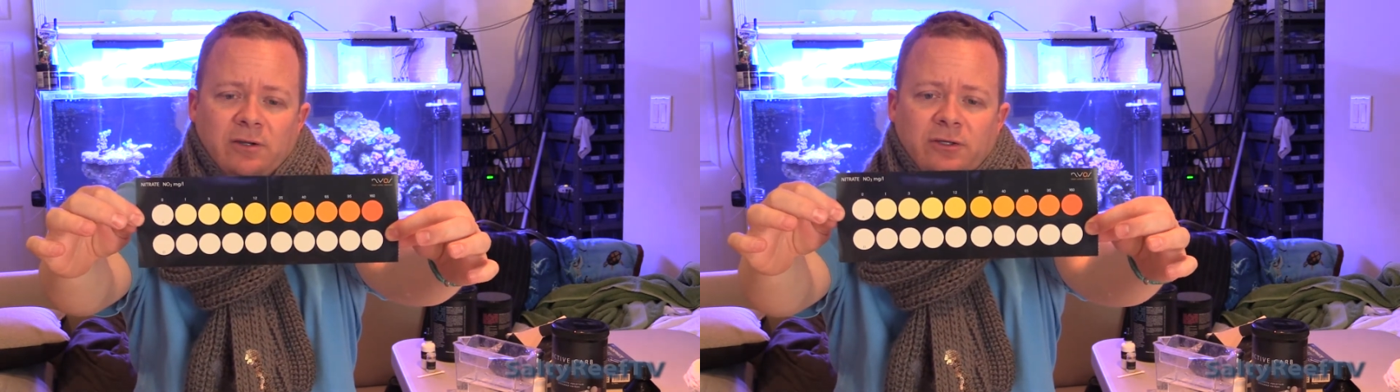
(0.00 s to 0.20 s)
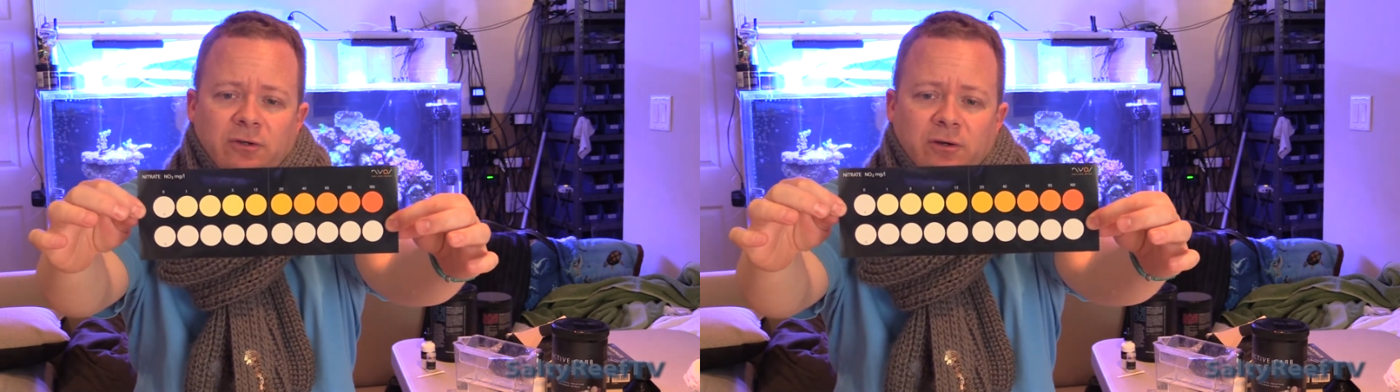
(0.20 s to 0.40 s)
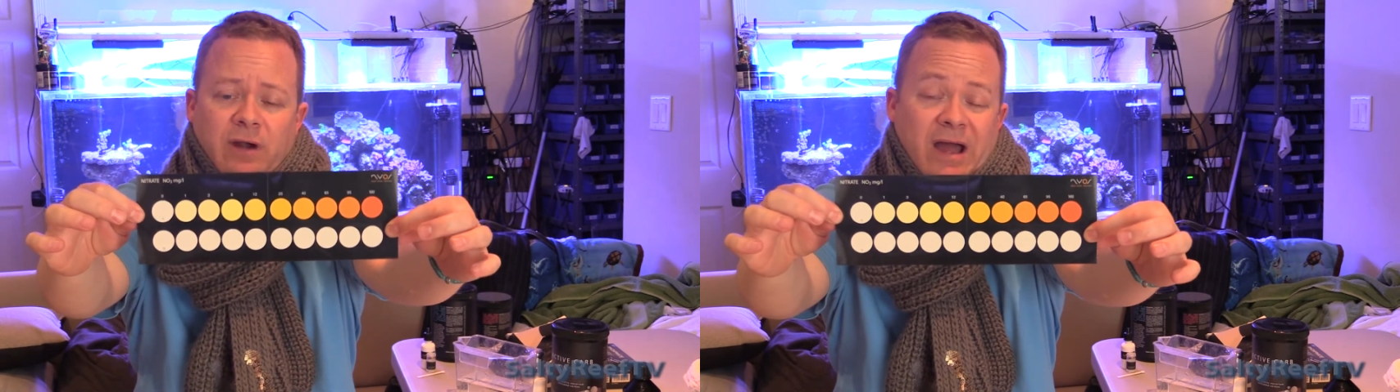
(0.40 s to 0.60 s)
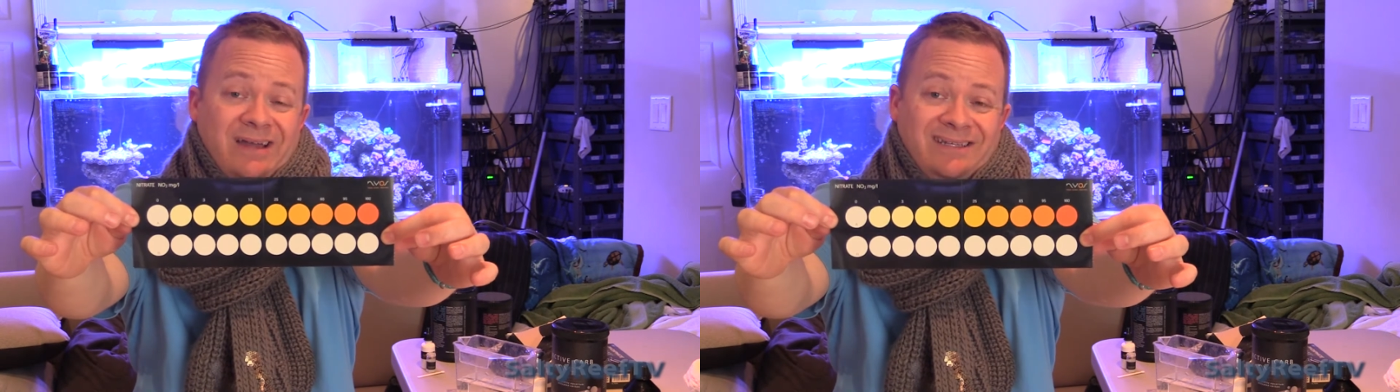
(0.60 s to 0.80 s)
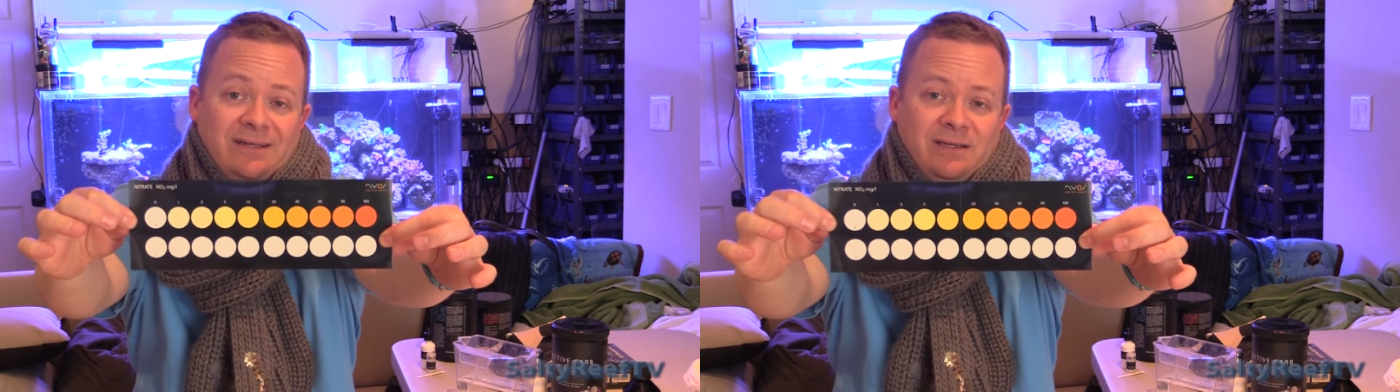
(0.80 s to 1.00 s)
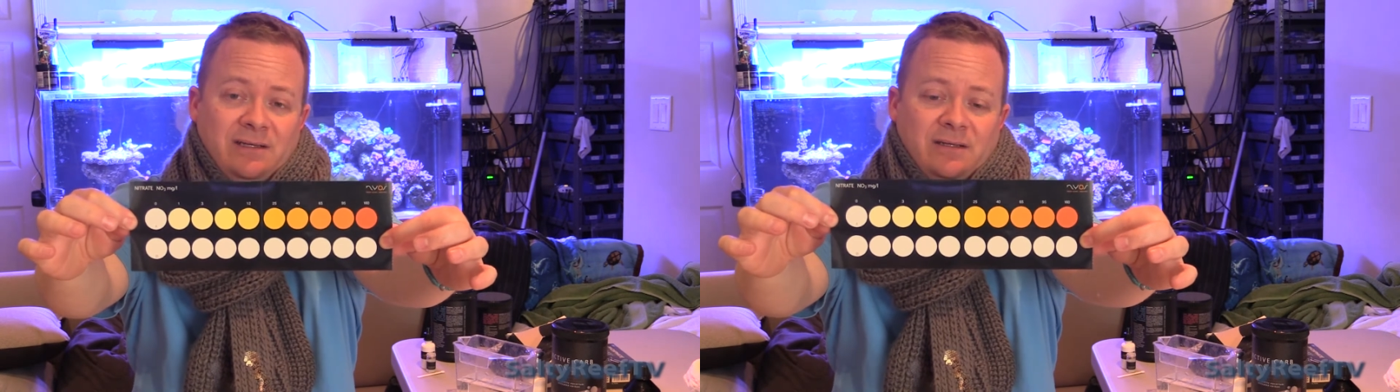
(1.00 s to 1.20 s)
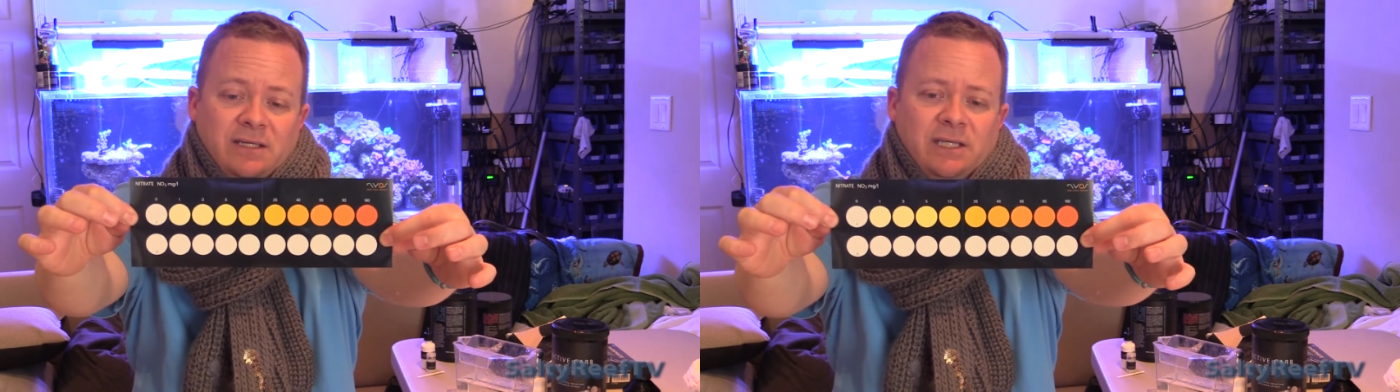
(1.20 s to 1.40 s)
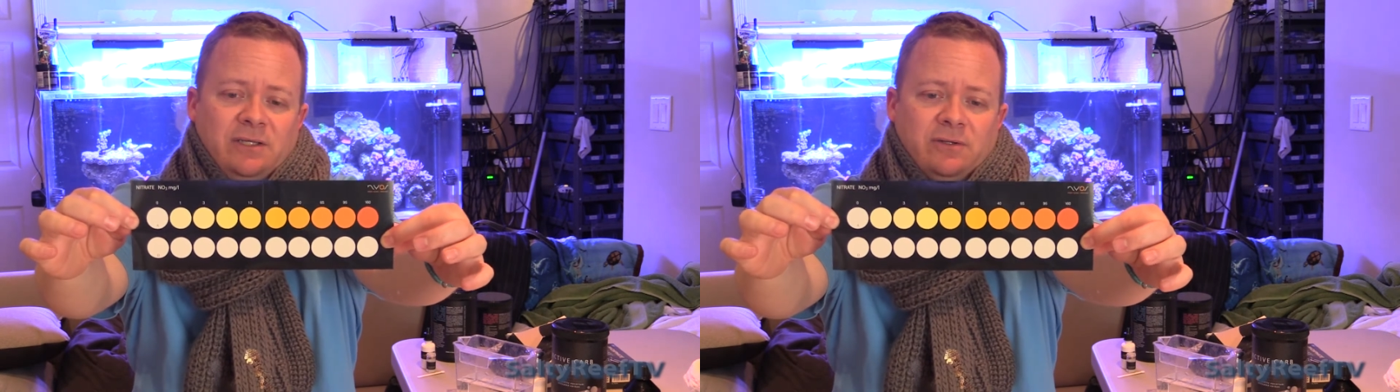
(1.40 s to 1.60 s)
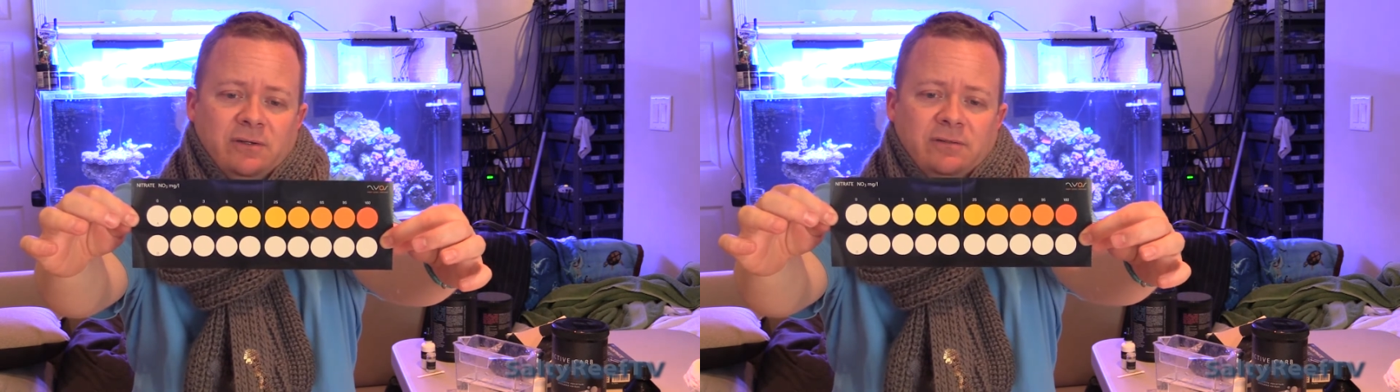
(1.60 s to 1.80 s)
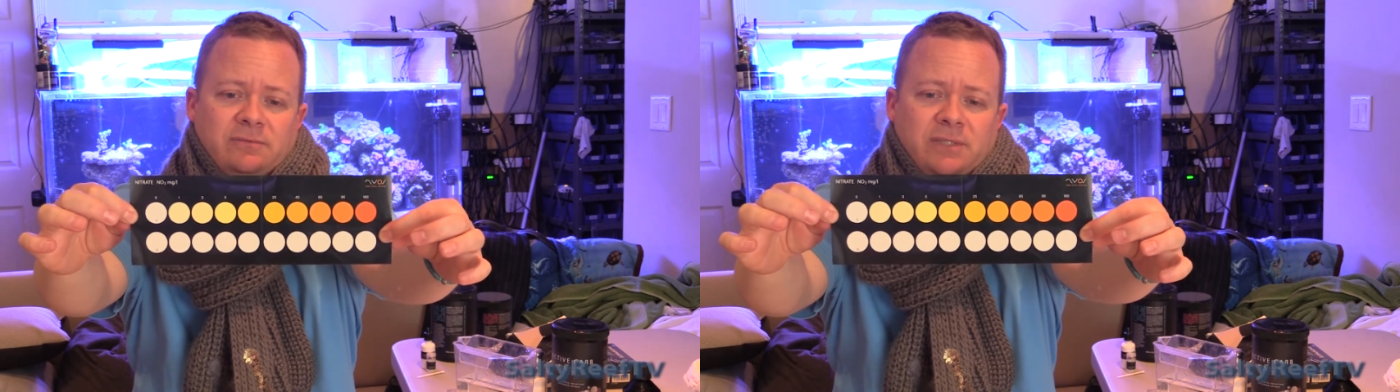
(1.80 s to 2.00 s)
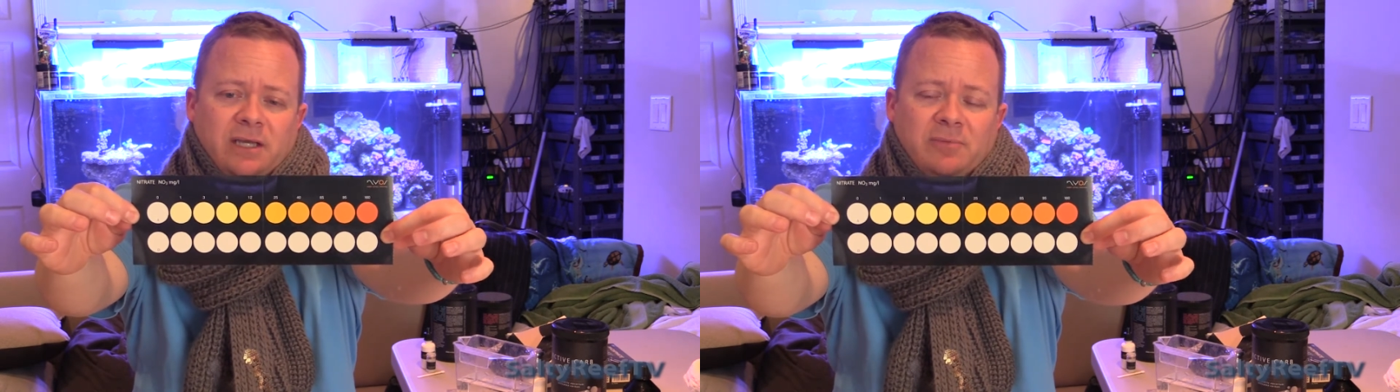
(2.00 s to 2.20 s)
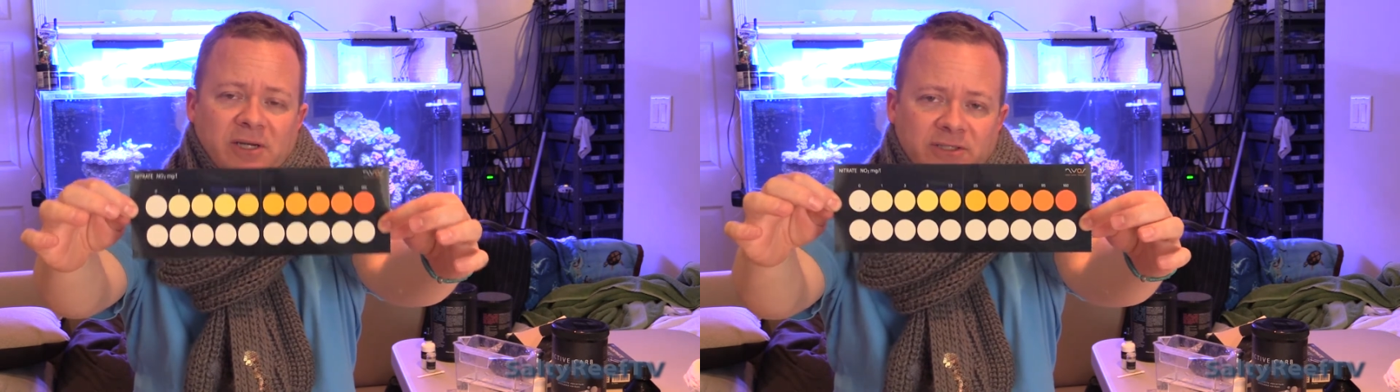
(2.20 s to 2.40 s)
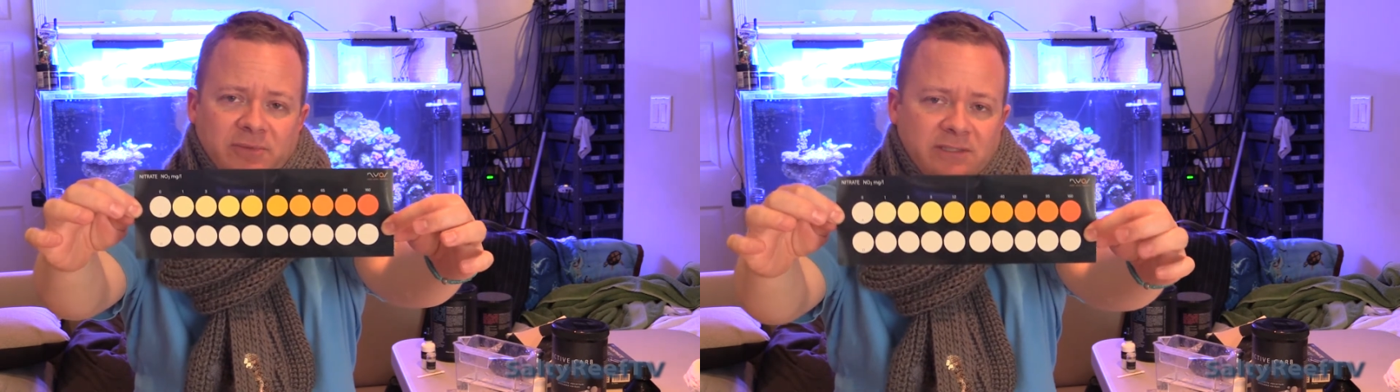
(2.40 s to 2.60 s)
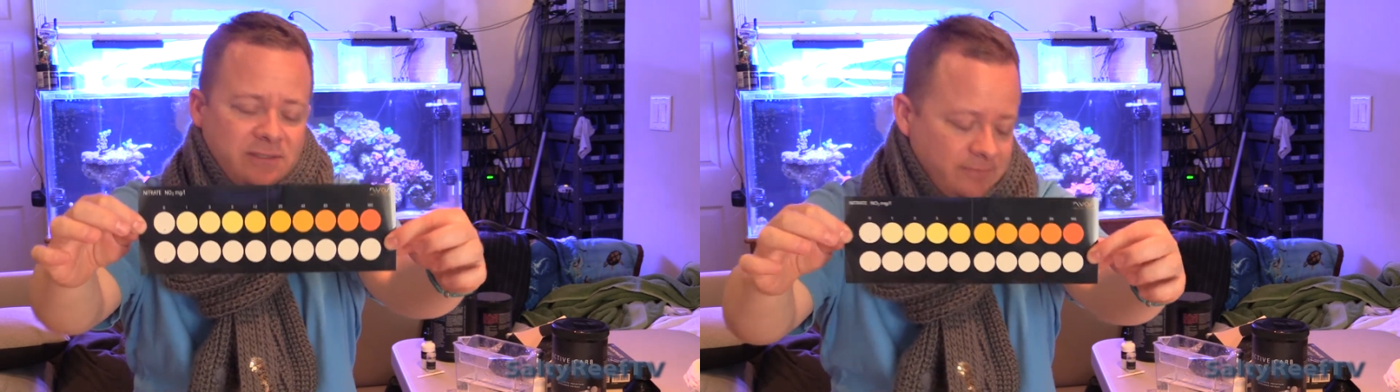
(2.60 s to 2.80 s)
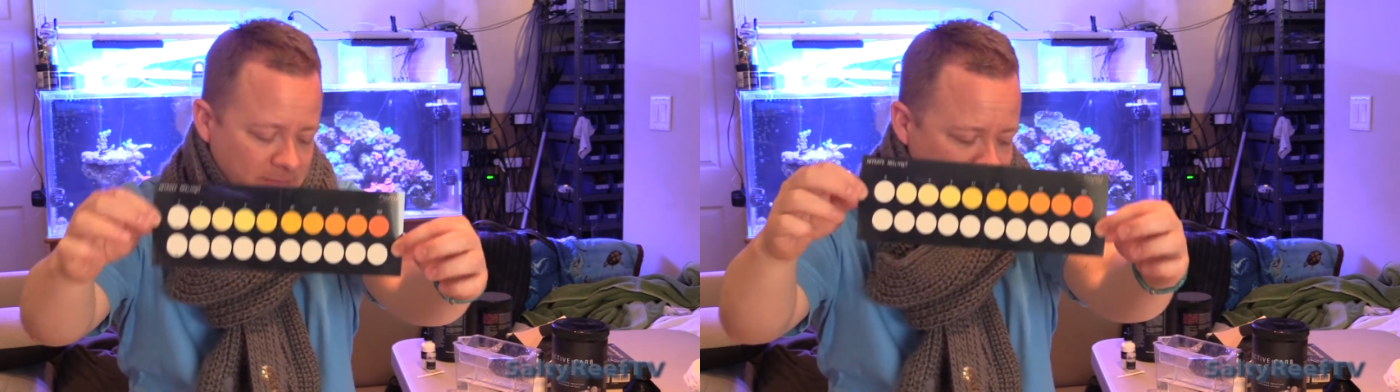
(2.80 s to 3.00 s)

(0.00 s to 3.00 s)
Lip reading: you're at in your tank measurements.